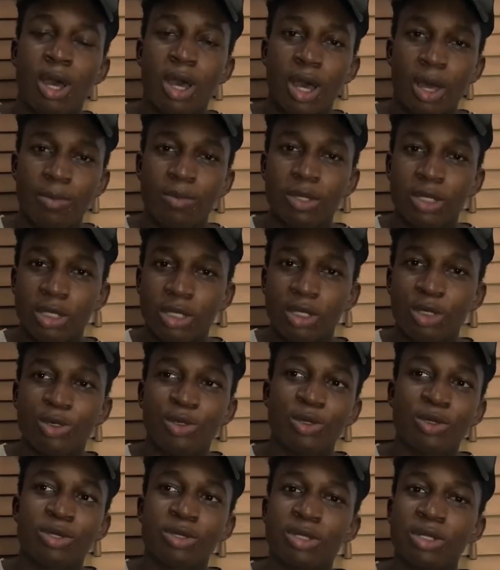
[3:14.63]

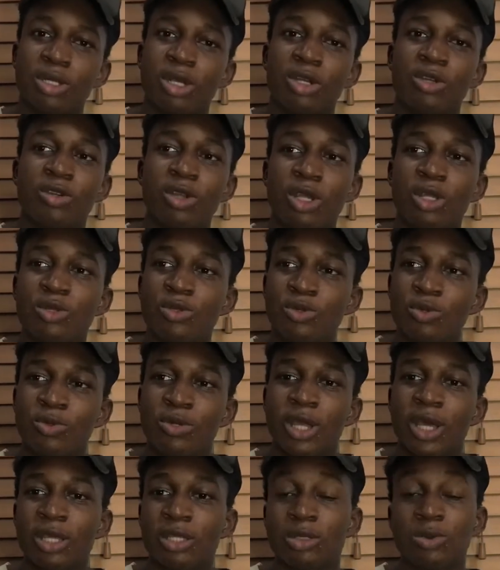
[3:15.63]
applications, they are trying to,
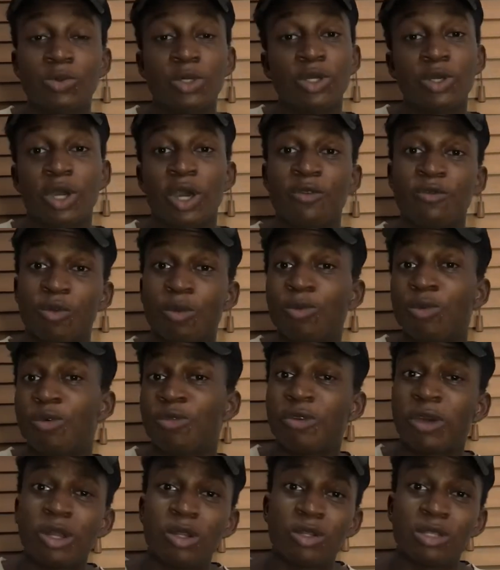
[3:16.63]
like the way you have your
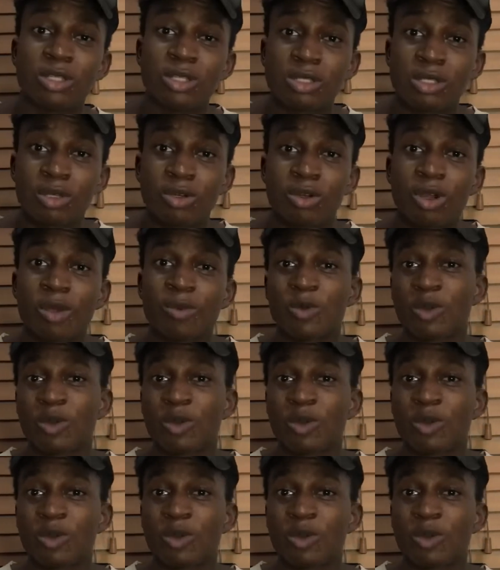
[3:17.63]
profile on Instagram,